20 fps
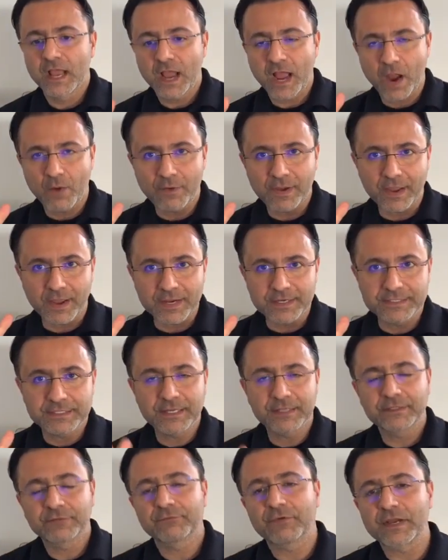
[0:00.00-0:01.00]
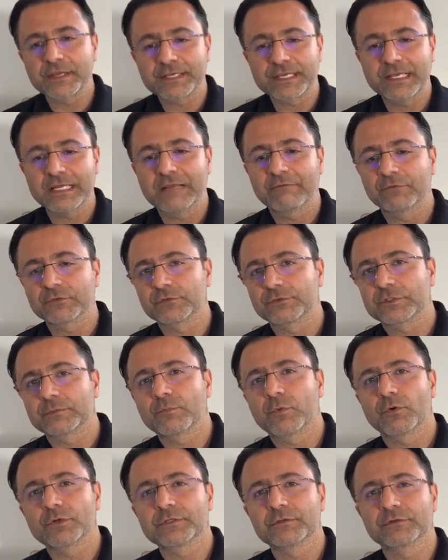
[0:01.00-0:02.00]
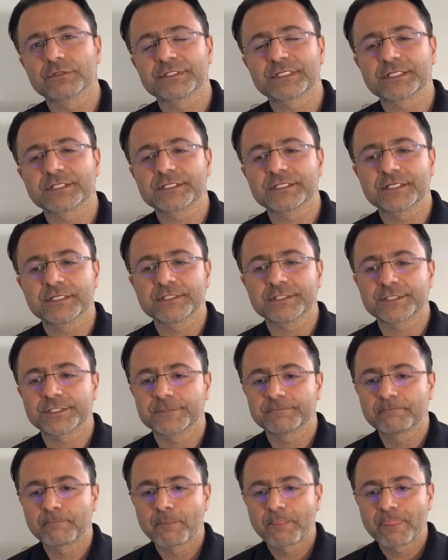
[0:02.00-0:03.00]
how I identify key levels of support and resistance,